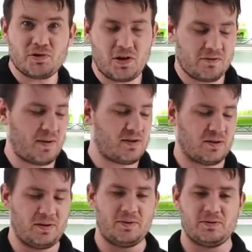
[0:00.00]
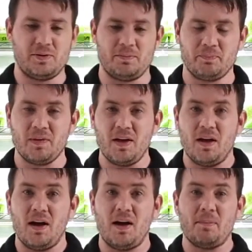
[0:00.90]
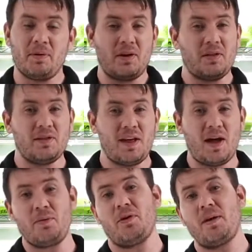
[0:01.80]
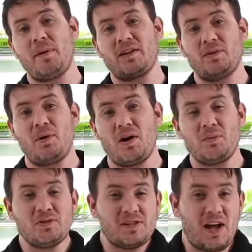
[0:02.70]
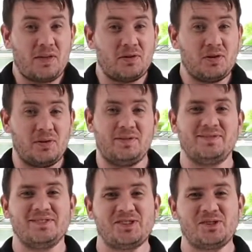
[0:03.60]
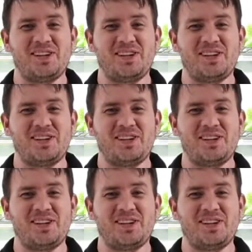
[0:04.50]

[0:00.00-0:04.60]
shelf, basically. So, but other than that, we'll come back tomorrow and we'll see how they're doing. So